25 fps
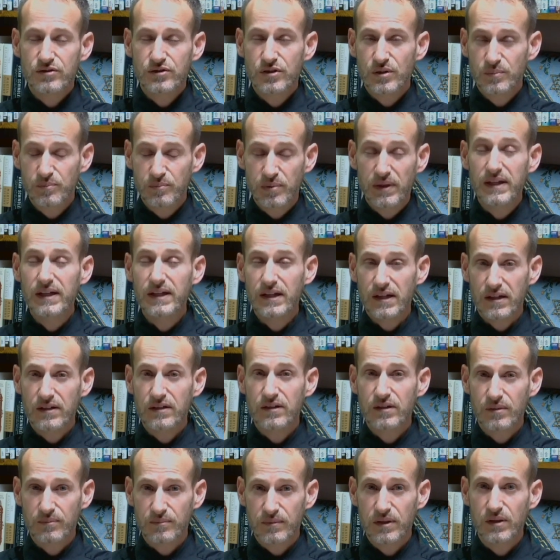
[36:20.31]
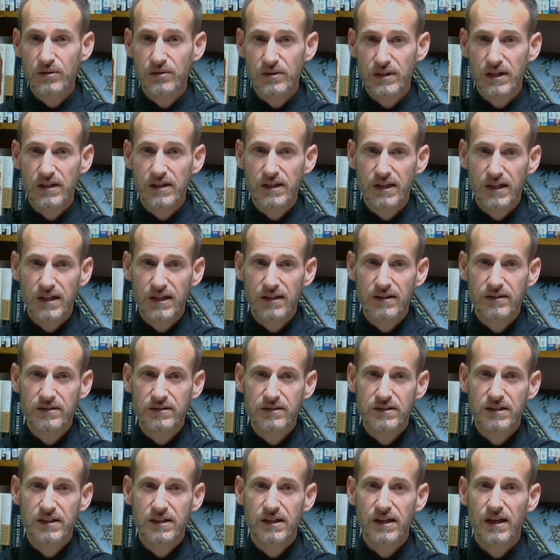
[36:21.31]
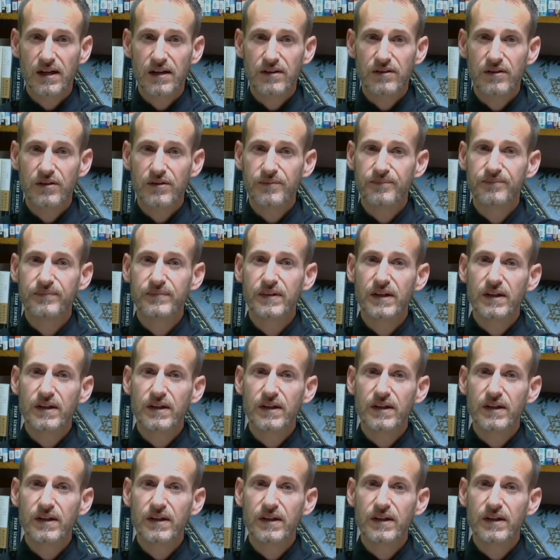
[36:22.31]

to be a community together.